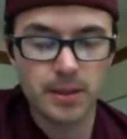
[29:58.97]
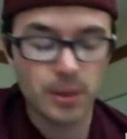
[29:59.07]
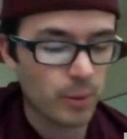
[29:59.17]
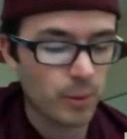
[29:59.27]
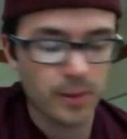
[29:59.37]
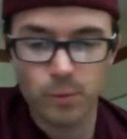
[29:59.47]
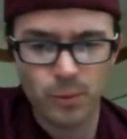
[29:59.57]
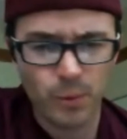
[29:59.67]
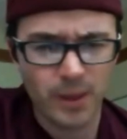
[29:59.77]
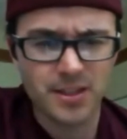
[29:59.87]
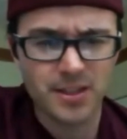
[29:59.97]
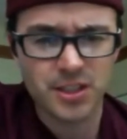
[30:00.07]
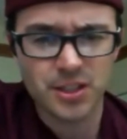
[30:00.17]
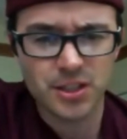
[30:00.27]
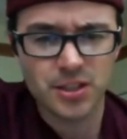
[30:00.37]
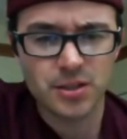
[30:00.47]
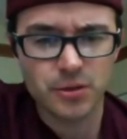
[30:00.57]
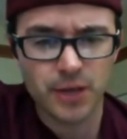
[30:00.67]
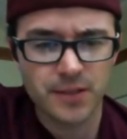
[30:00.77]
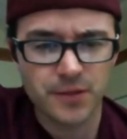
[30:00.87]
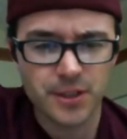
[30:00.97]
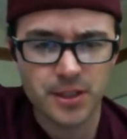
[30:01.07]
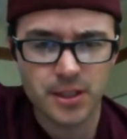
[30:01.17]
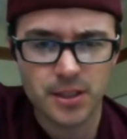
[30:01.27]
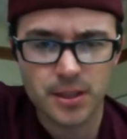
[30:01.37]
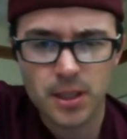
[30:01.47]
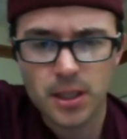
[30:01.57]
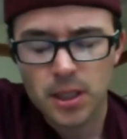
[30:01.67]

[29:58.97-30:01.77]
The way that she's transferred to